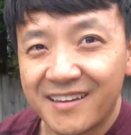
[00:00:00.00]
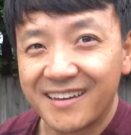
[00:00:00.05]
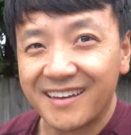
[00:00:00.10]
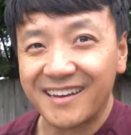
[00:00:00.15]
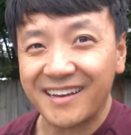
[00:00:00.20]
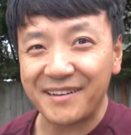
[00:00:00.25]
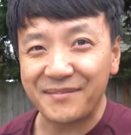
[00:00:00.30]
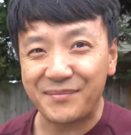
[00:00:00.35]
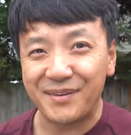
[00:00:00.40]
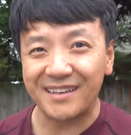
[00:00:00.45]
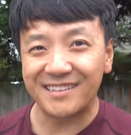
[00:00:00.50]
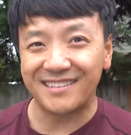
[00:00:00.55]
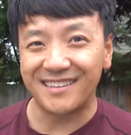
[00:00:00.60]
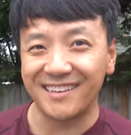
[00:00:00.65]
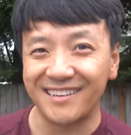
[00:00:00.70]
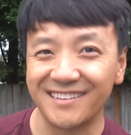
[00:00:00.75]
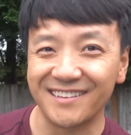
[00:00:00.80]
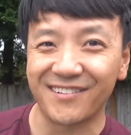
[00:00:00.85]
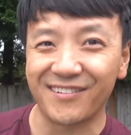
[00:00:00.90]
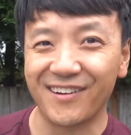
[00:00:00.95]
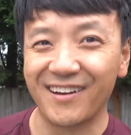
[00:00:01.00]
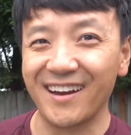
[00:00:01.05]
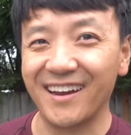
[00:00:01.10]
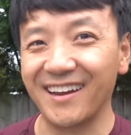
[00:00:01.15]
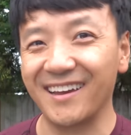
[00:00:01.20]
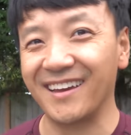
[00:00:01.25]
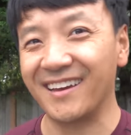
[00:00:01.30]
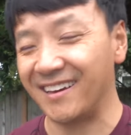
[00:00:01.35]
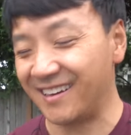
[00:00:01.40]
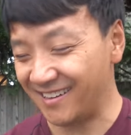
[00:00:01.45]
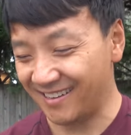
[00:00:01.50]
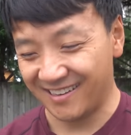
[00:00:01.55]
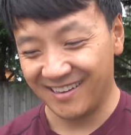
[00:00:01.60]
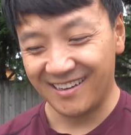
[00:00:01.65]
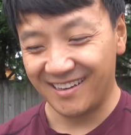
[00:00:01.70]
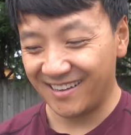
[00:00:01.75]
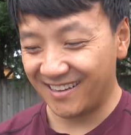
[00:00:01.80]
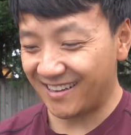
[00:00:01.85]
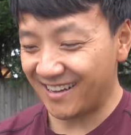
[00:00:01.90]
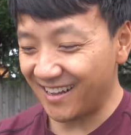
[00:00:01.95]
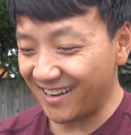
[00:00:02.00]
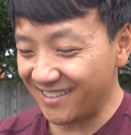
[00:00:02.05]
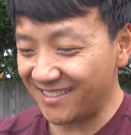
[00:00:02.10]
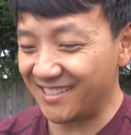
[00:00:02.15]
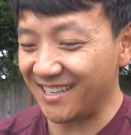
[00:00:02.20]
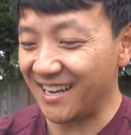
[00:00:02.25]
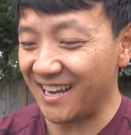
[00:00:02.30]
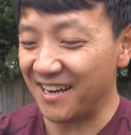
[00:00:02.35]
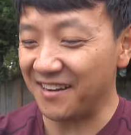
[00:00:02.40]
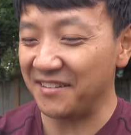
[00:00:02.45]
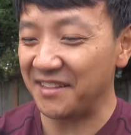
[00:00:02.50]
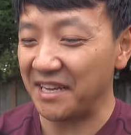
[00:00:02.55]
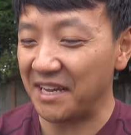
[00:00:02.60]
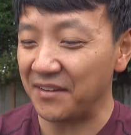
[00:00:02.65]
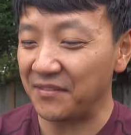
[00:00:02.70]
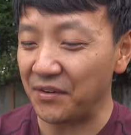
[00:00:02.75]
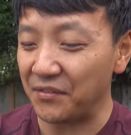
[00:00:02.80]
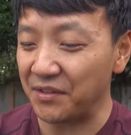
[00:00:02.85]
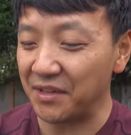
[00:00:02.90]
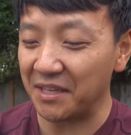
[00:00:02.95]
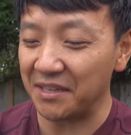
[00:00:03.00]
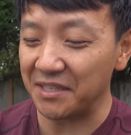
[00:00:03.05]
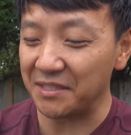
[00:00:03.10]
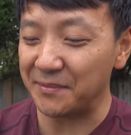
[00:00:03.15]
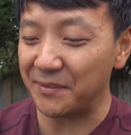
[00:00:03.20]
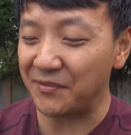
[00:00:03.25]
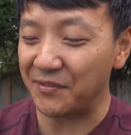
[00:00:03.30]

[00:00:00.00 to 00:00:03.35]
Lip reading: Eating pizza in the rain. Gotta say, I don't think I've ever done this